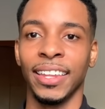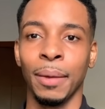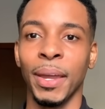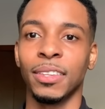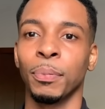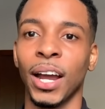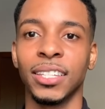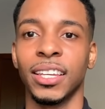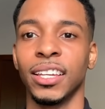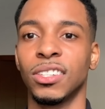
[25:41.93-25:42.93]
They make the
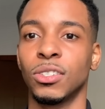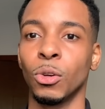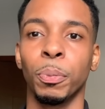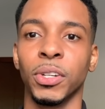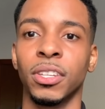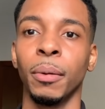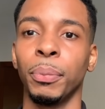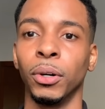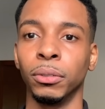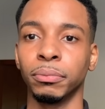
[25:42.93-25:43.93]
process super
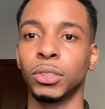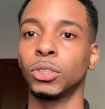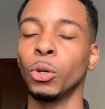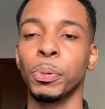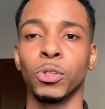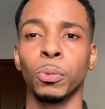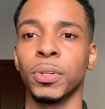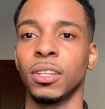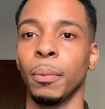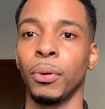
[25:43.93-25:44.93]
simple, super, super simple.